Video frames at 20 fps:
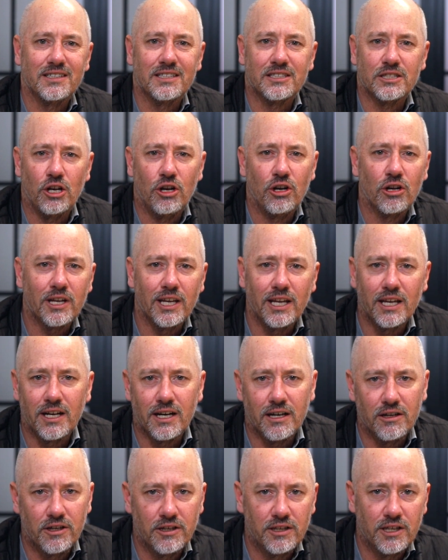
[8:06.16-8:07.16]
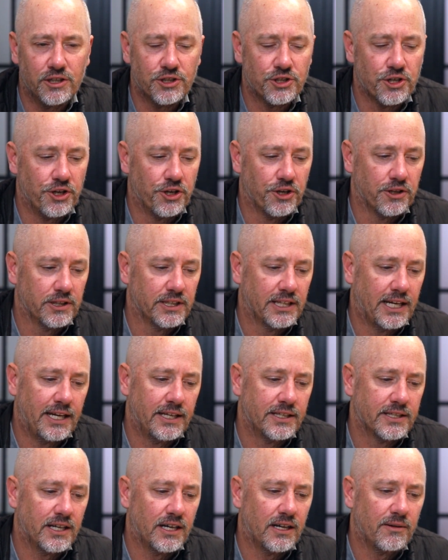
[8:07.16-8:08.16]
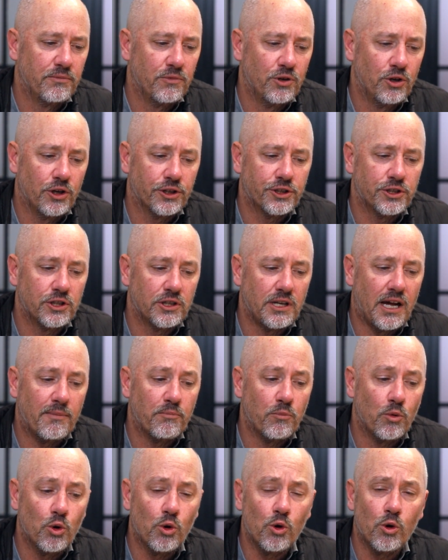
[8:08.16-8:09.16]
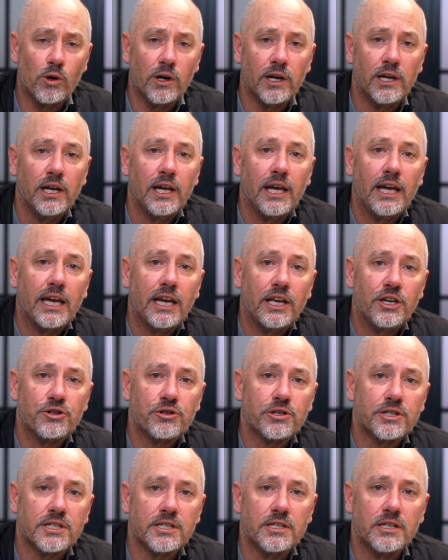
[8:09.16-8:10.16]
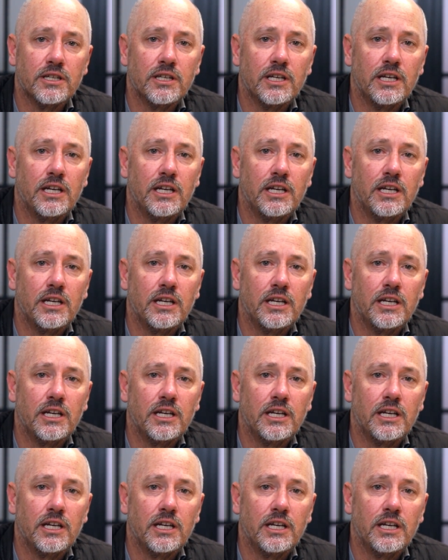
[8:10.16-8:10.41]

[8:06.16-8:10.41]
it's looking at our own internal data. I'm more interested